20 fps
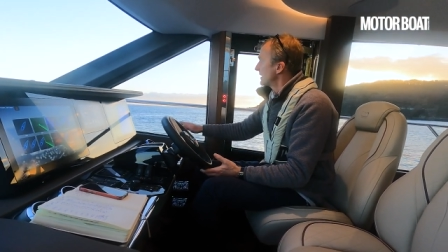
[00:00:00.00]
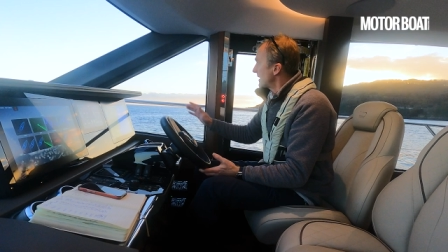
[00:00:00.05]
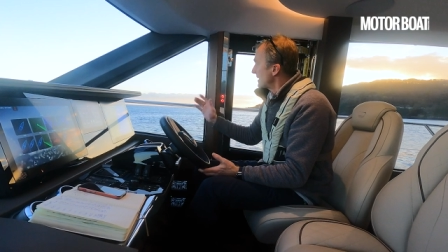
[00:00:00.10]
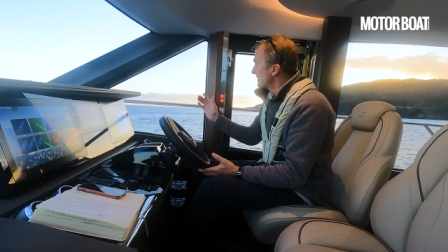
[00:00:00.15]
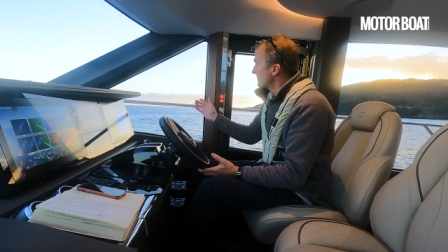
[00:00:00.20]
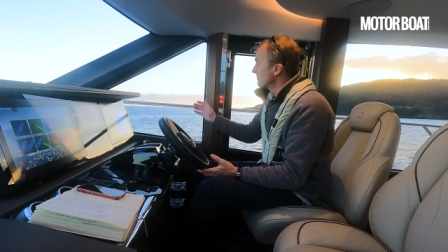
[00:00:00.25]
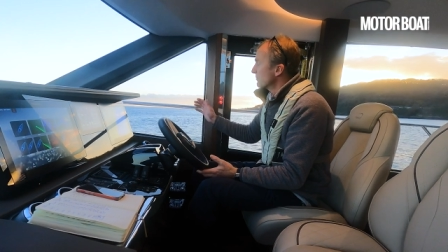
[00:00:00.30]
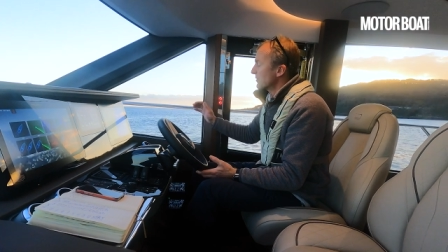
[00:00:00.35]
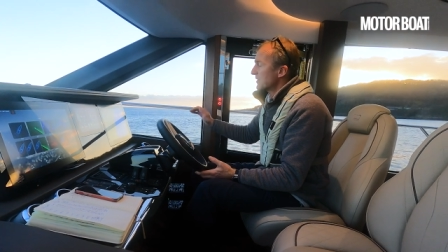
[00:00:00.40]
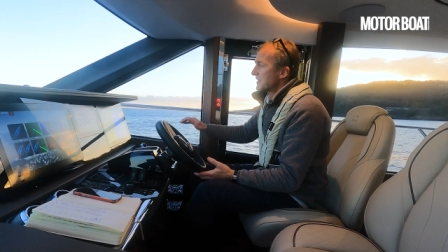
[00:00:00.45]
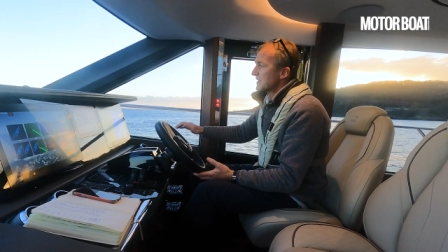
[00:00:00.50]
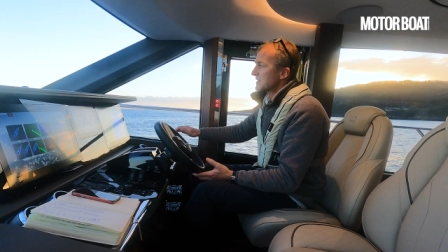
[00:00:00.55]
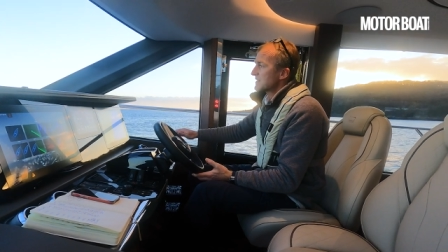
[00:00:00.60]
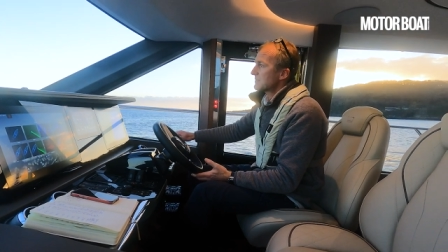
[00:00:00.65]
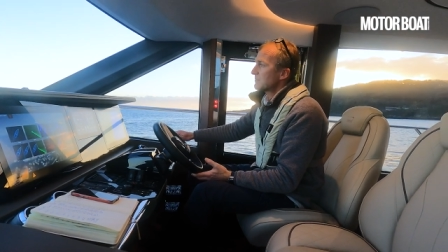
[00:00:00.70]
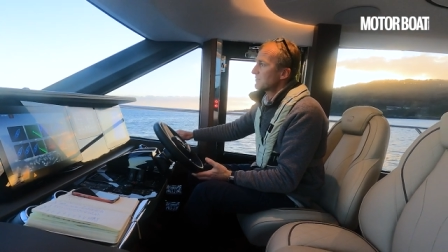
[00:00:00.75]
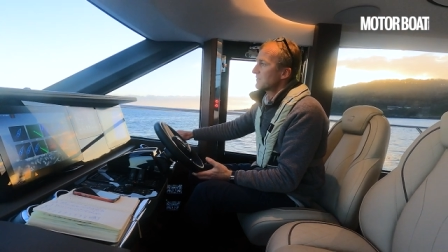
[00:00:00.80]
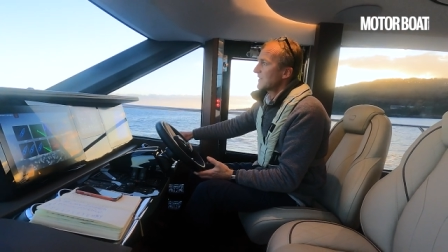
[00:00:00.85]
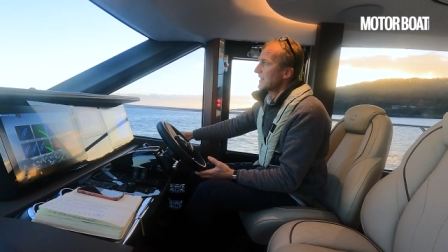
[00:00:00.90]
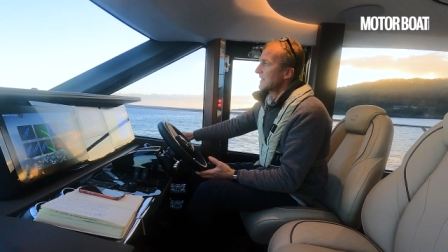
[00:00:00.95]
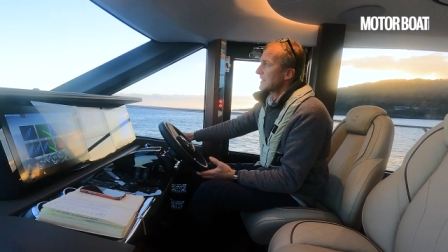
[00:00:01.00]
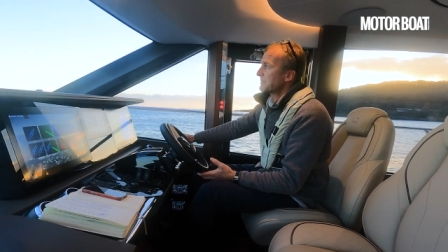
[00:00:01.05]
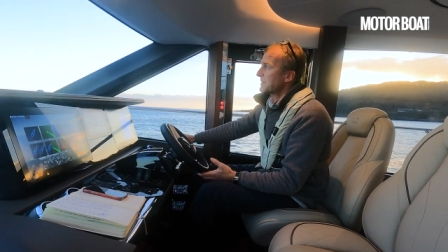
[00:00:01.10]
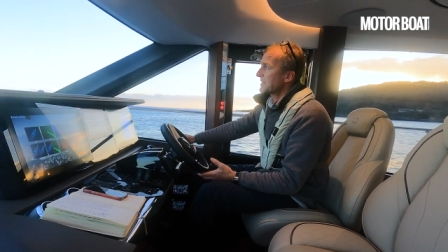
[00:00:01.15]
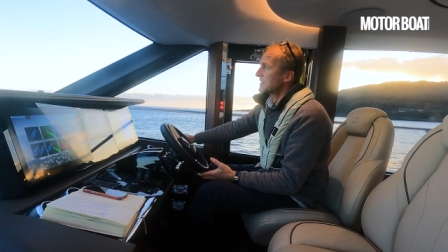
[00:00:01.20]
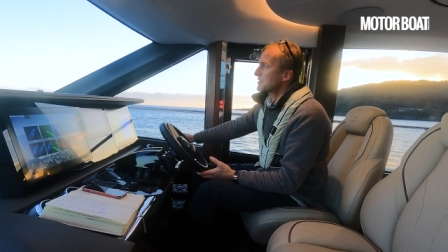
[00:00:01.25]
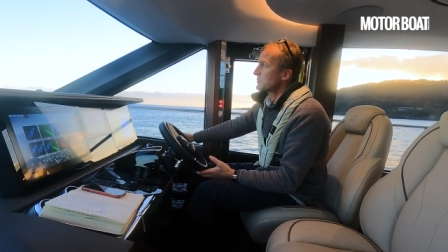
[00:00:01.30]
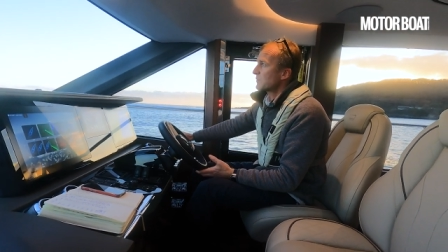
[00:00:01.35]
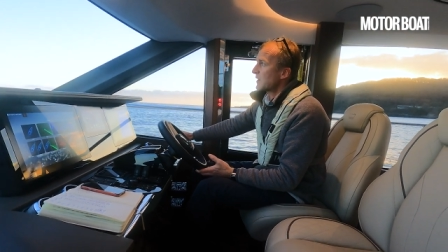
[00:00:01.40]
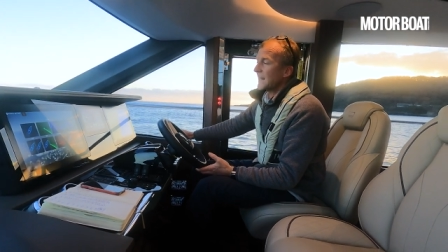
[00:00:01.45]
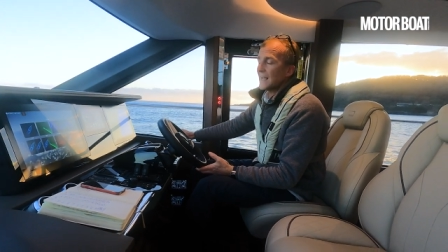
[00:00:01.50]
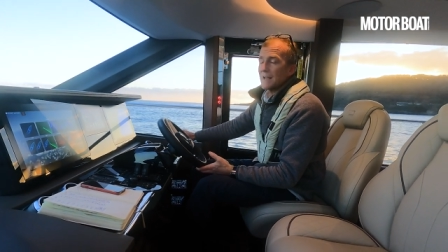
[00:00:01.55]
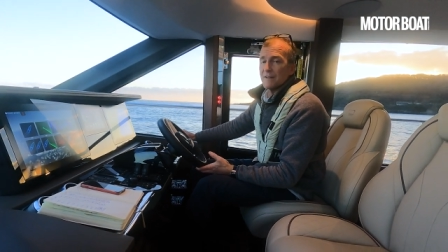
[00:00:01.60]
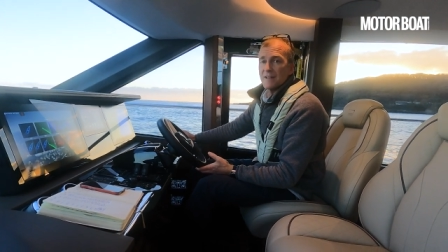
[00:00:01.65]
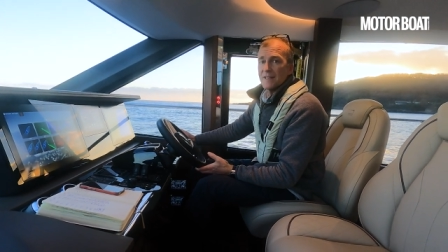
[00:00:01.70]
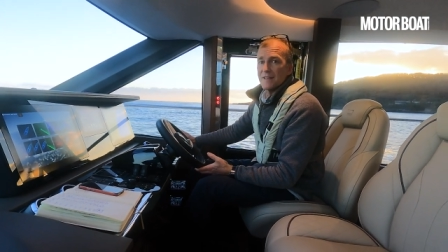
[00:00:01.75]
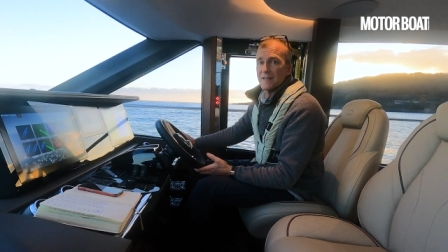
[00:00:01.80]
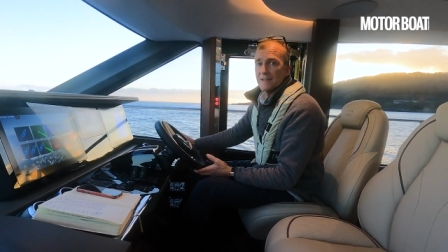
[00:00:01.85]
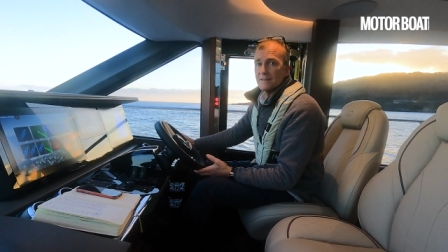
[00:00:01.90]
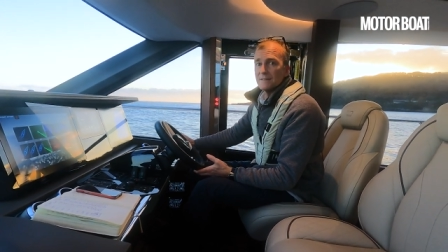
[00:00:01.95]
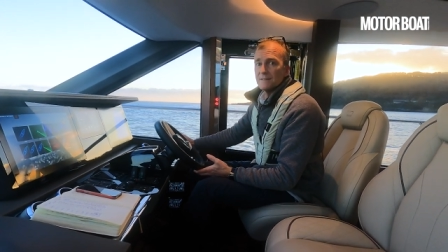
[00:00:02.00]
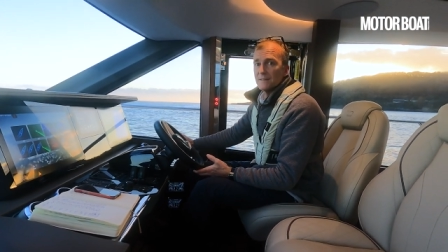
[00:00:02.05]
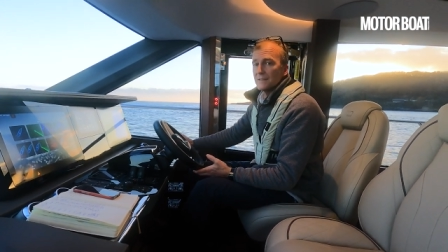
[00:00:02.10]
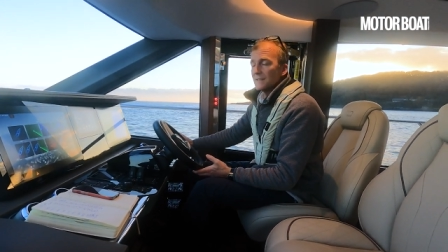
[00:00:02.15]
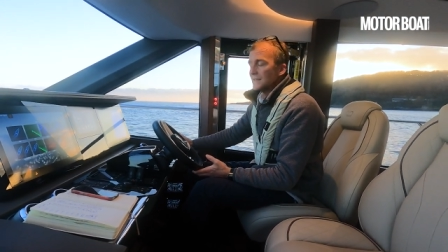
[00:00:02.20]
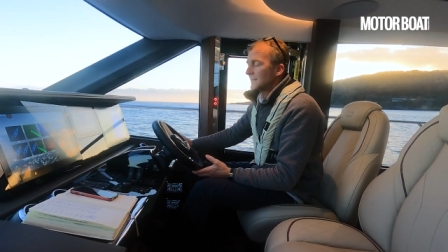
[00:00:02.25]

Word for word: even with this fairly big swell out here,